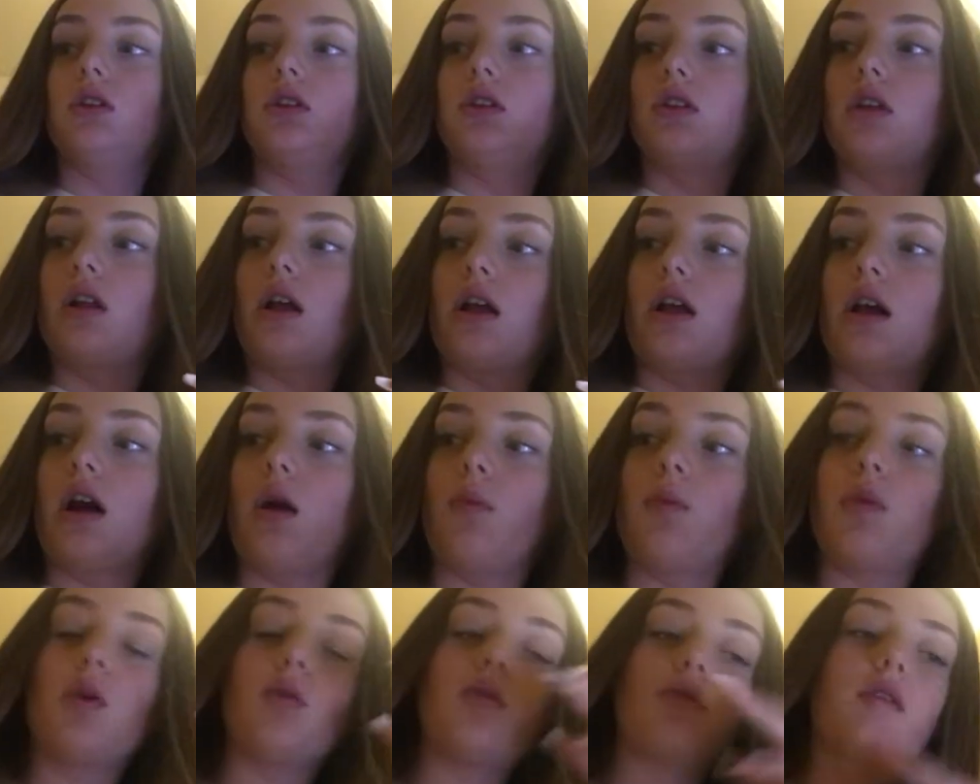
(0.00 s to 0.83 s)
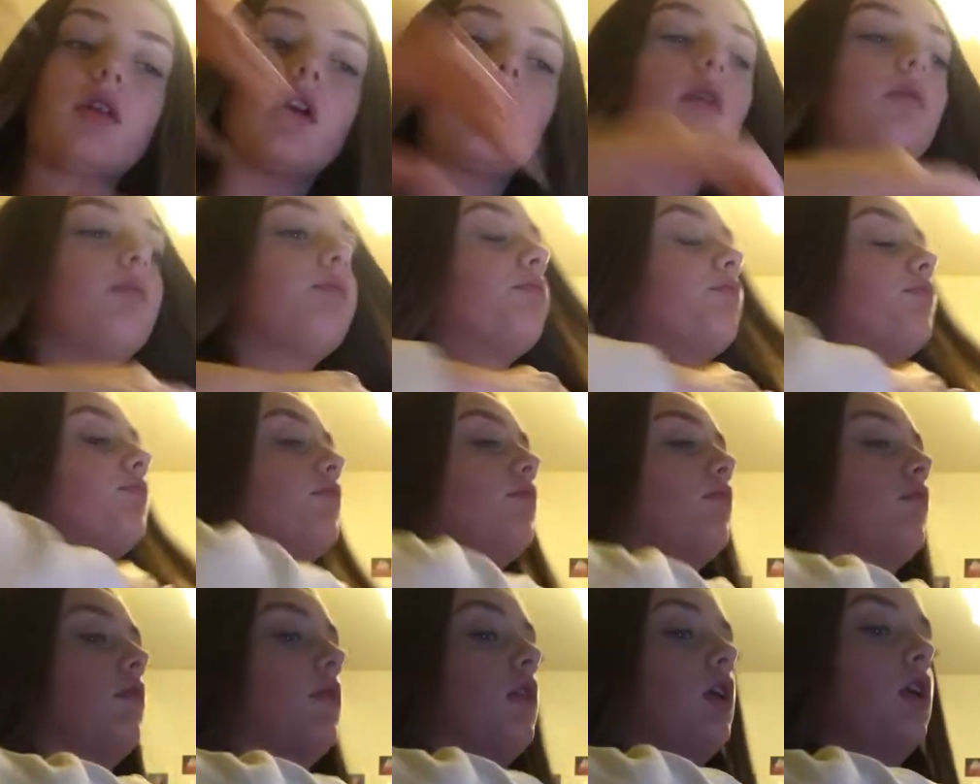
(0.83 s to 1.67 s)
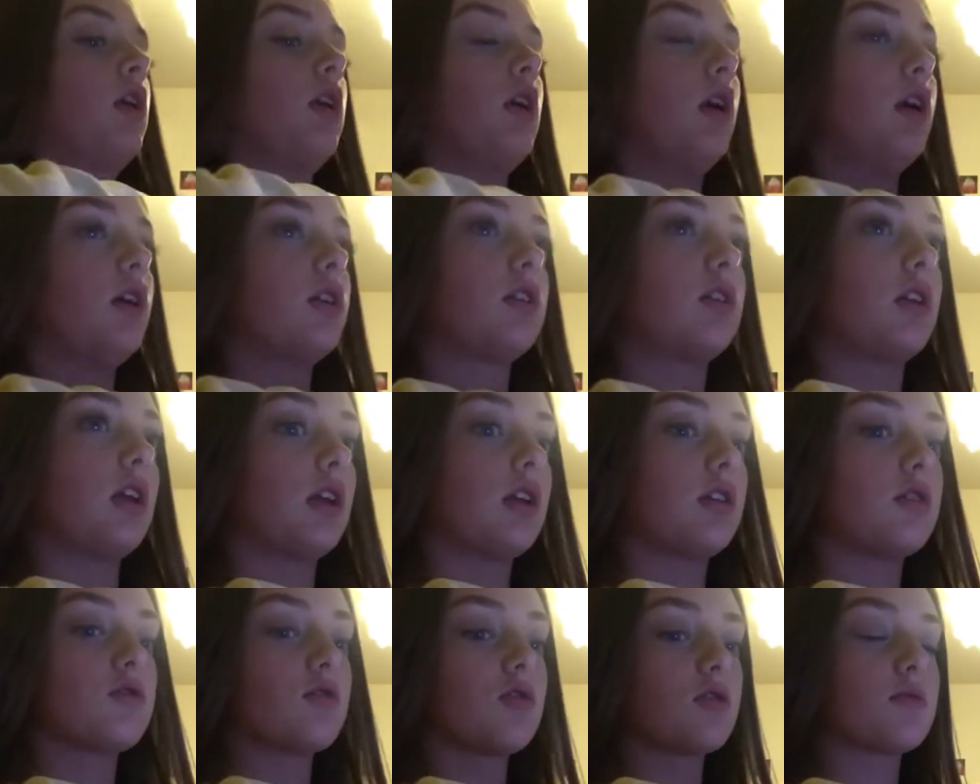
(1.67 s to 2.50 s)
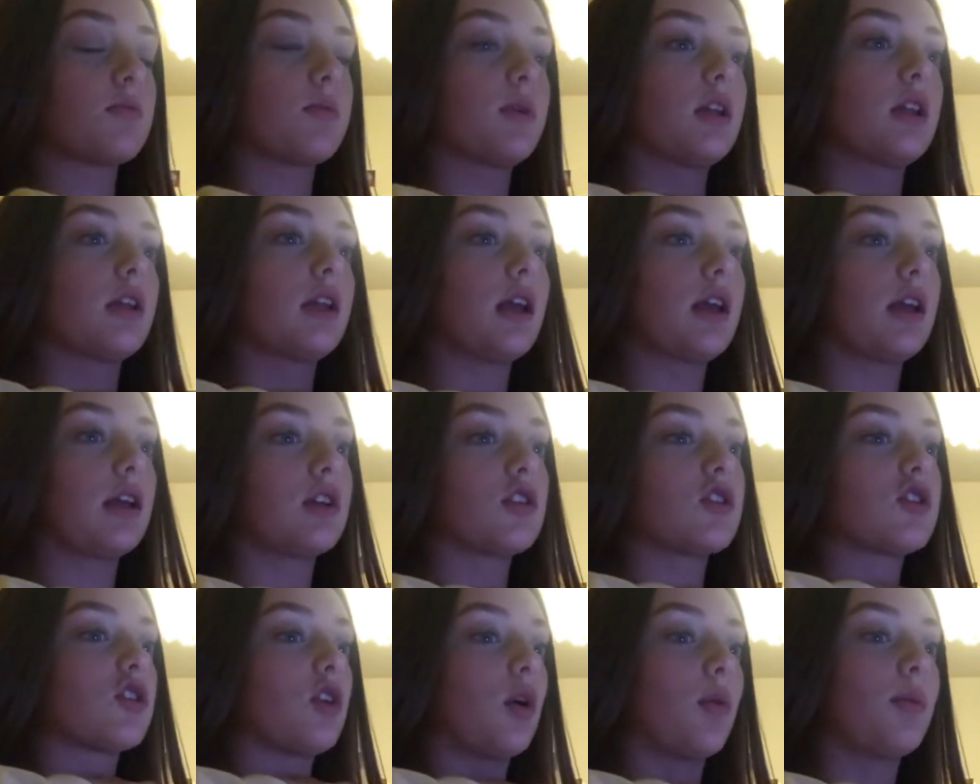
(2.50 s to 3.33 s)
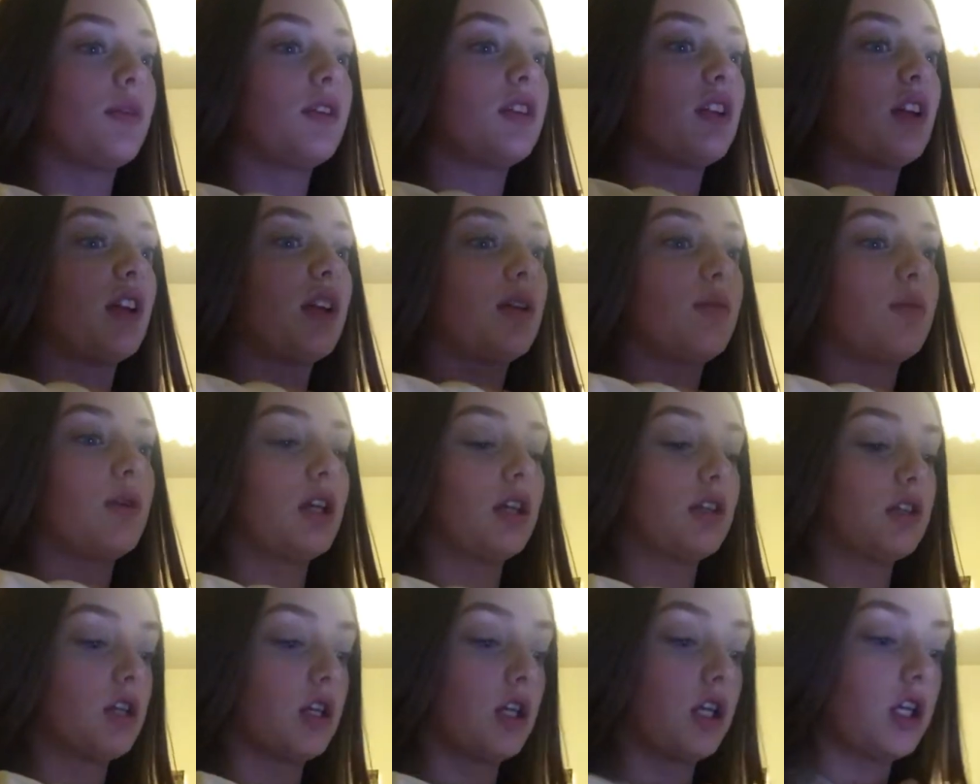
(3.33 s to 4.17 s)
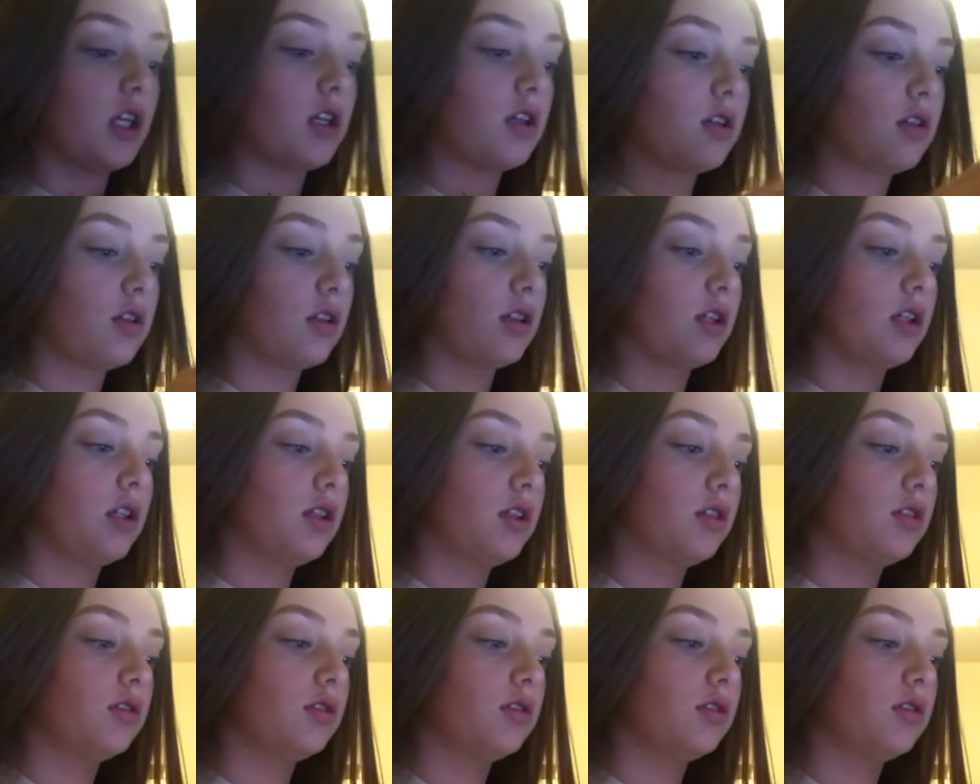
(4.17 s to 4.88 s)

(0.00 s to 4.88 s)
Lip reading: like happy with that. Day's just been like a shopping day basically.